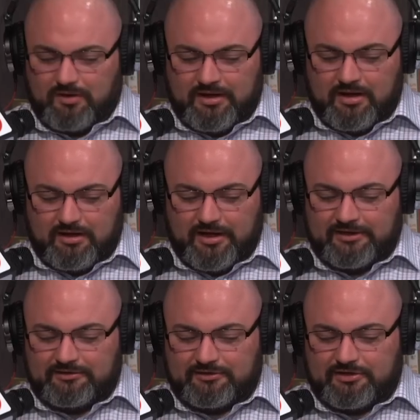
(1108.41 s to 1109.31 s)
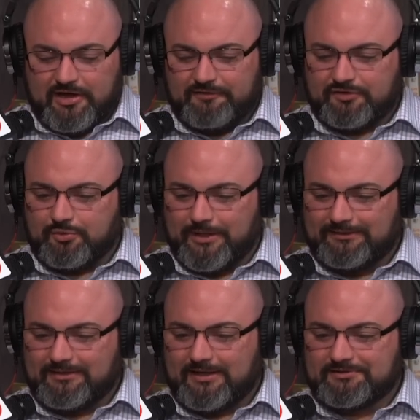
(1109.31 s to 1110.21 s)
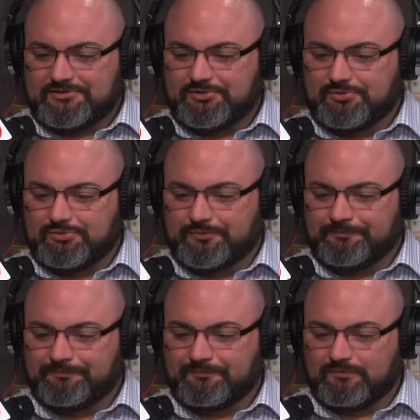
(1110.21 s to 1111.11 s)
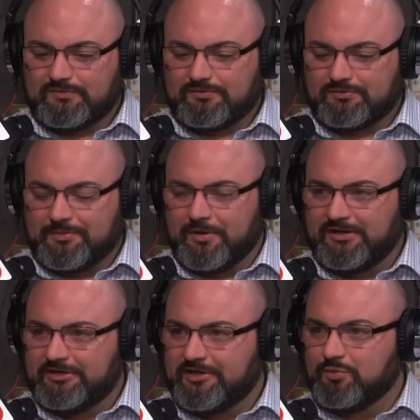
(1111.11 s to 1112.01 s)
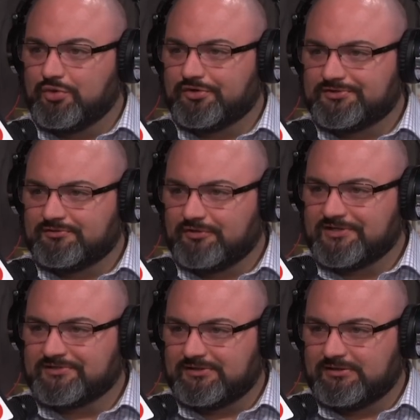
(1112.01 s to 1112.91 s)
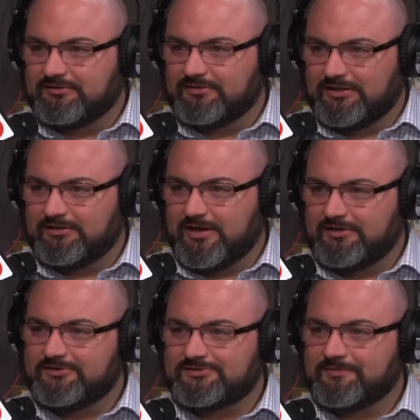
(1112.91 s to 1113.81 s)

I can kind of equate that to the Monday Night Wars in wrestling in the late 90s.